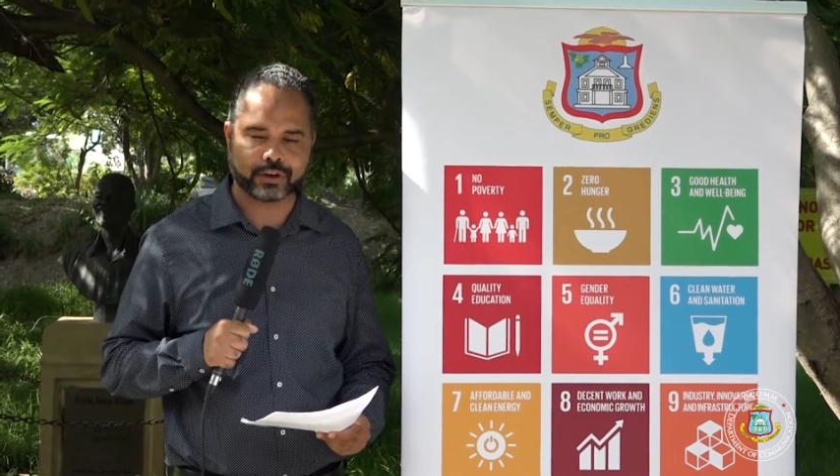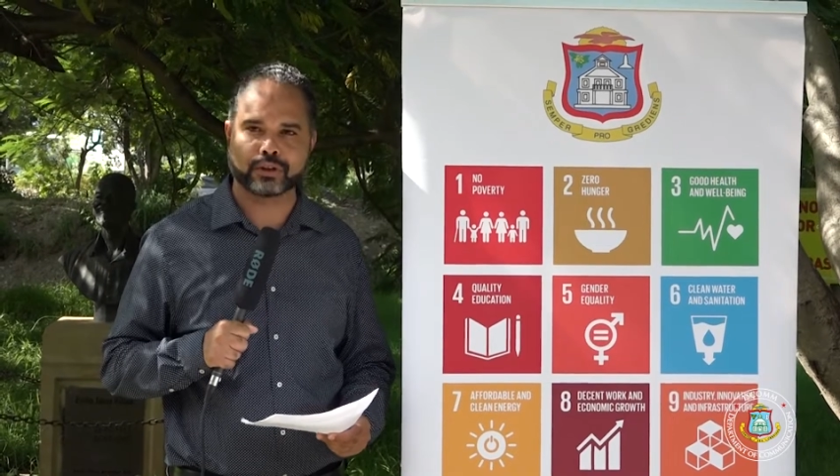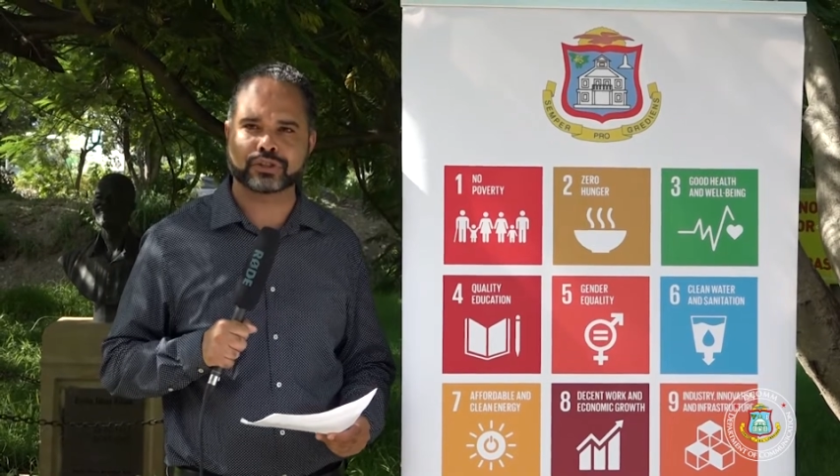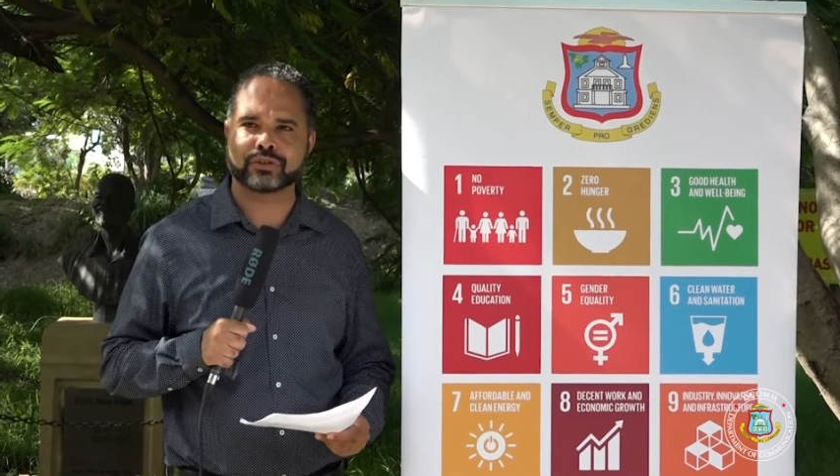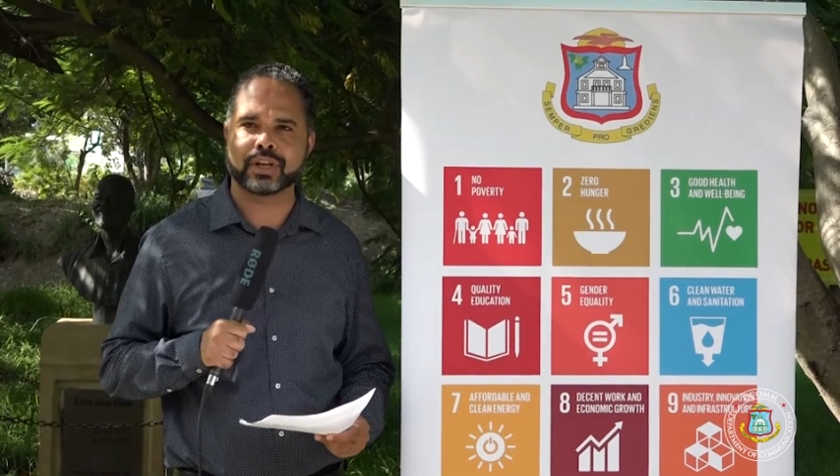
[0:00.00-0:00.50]

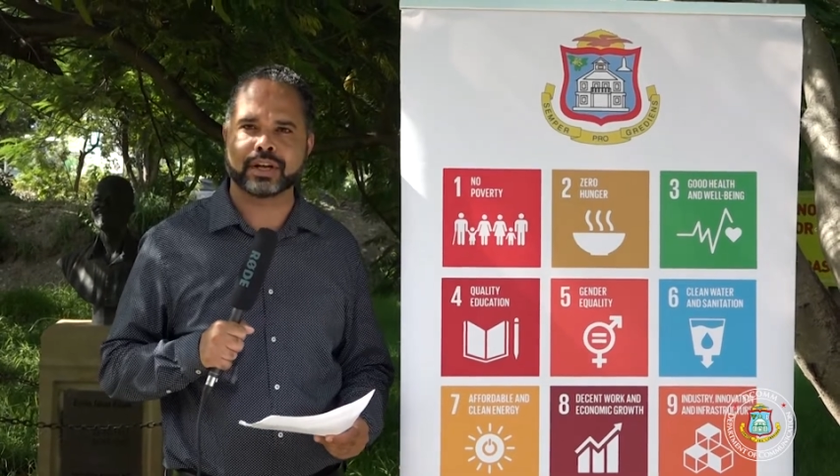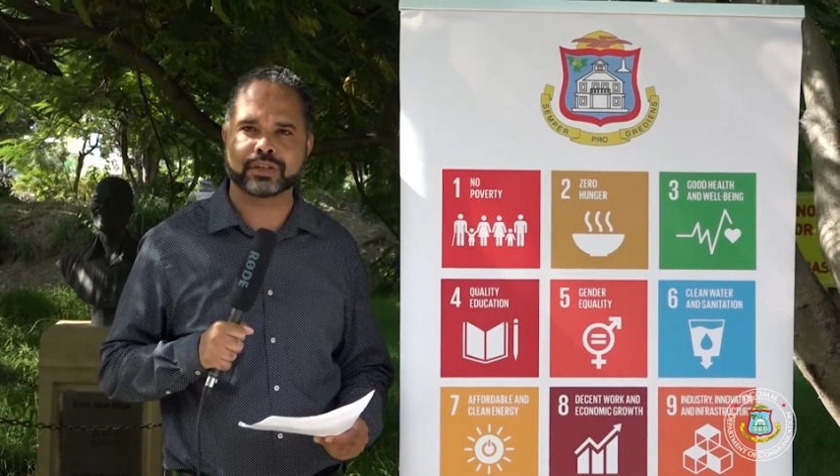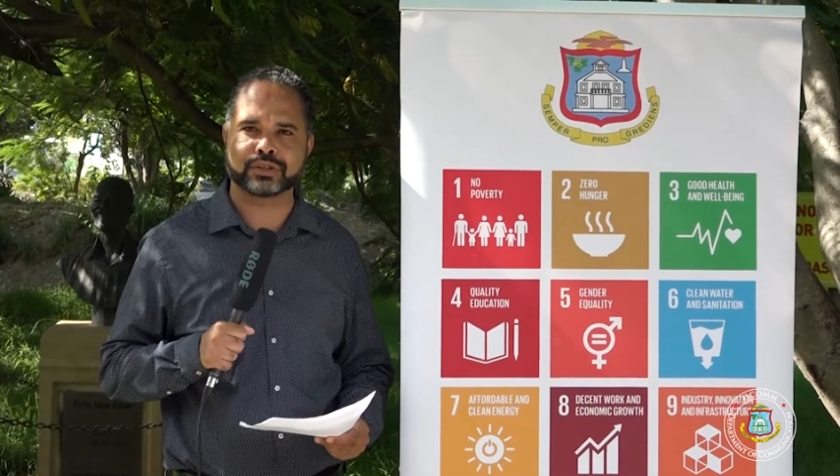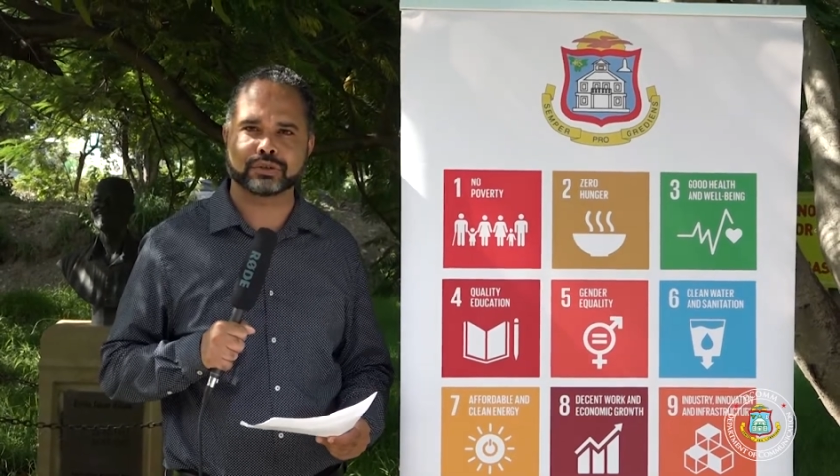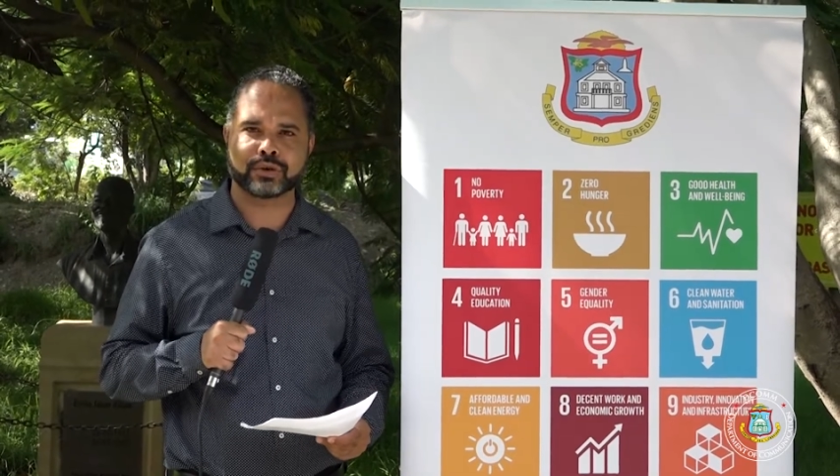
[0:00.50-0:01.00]
Cultural and
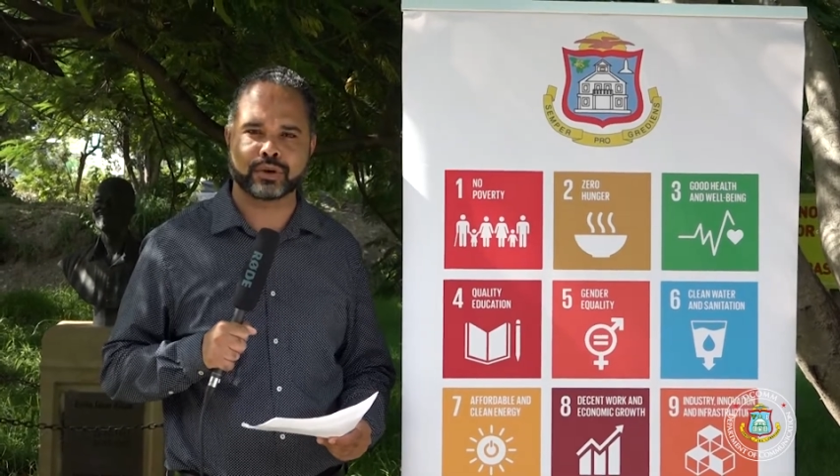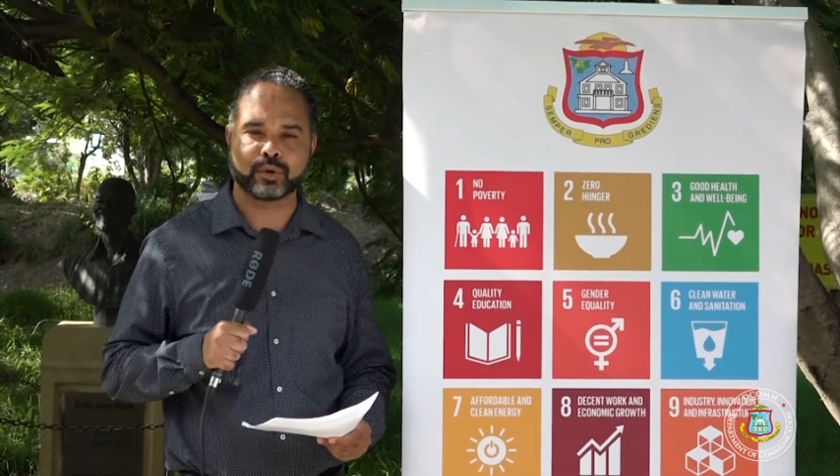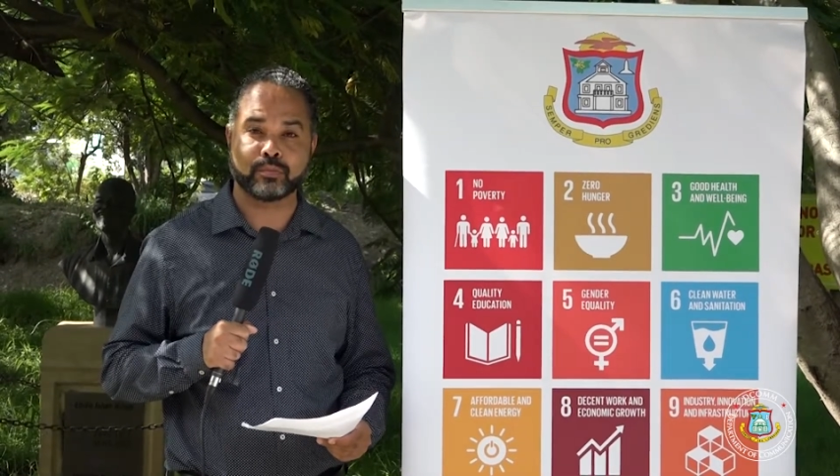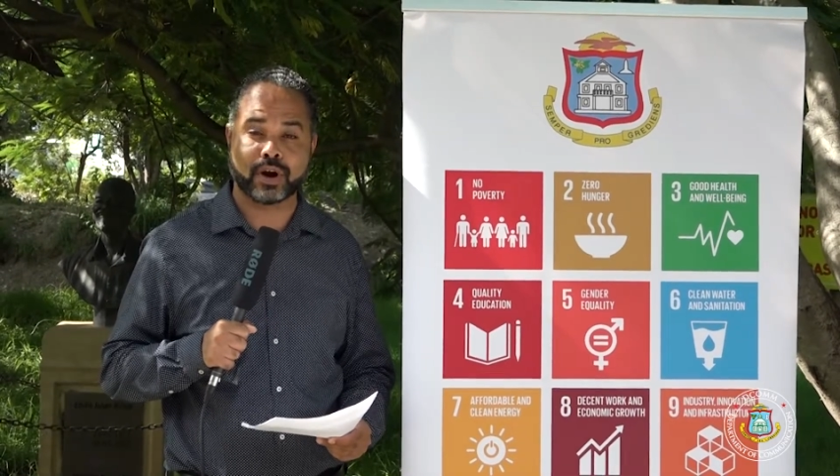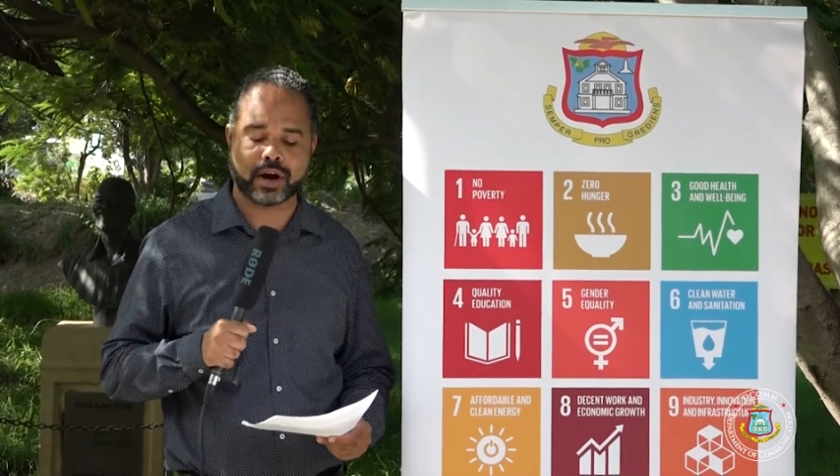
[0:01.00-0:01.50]
Historical
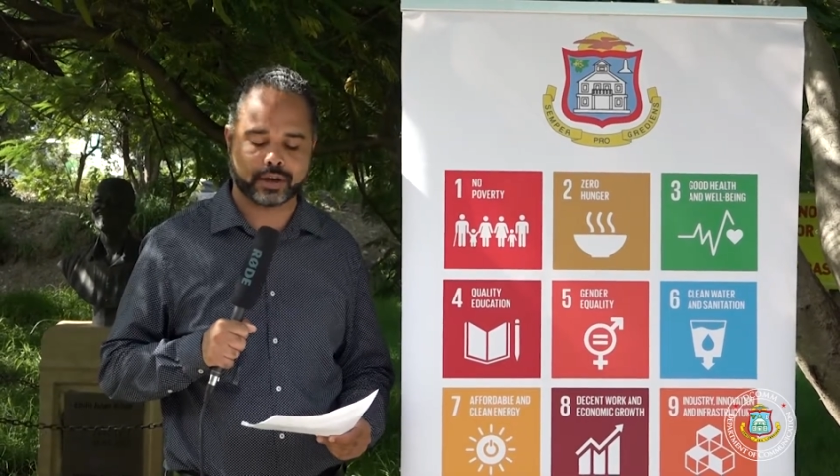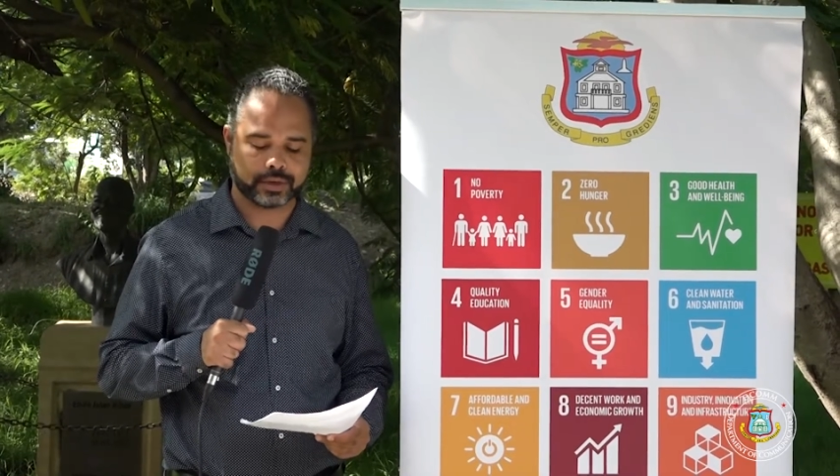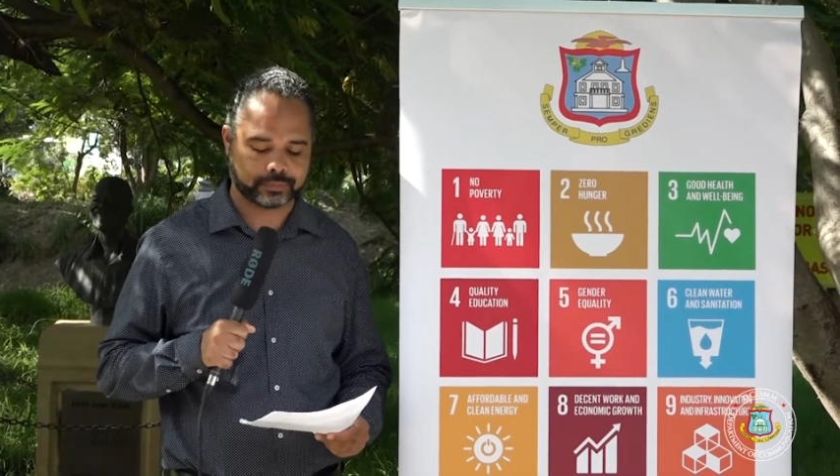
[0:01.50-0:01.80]
Park.